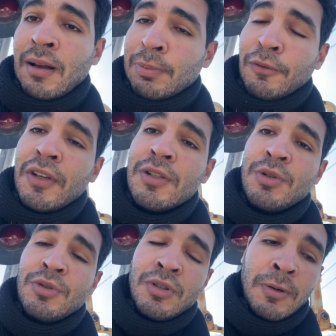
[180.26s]
couple of years
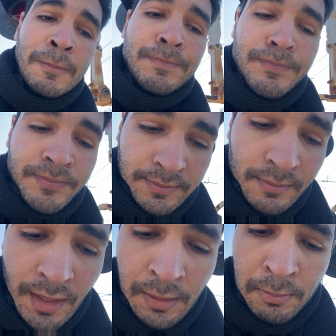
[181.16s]
or so,
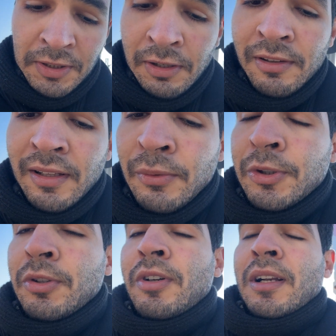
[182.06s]
but currently we're
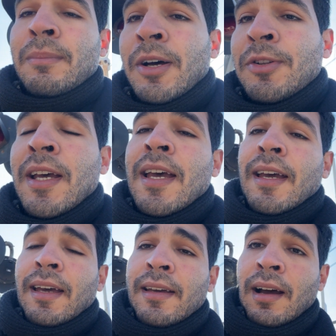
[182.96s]
talking about
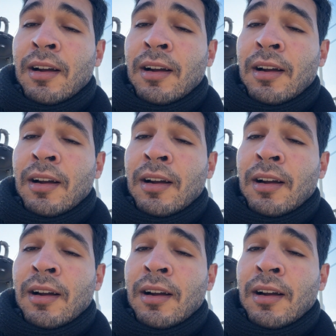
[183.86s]
a